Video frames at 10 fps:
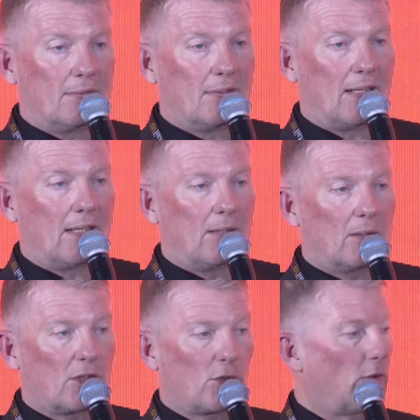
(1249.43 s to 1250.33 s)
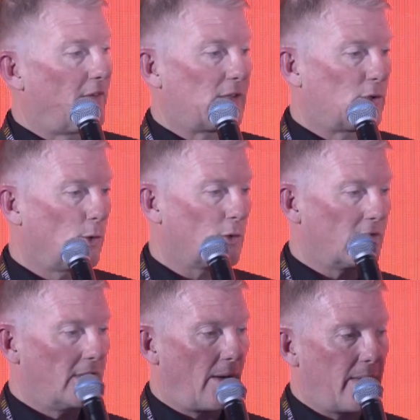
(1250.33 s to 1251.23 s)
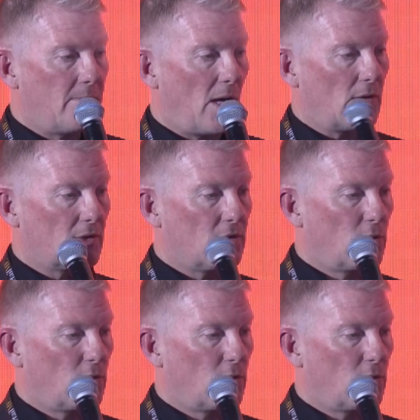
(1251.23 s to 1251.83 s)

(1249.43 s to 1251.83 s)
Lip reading: because all of our stores, in March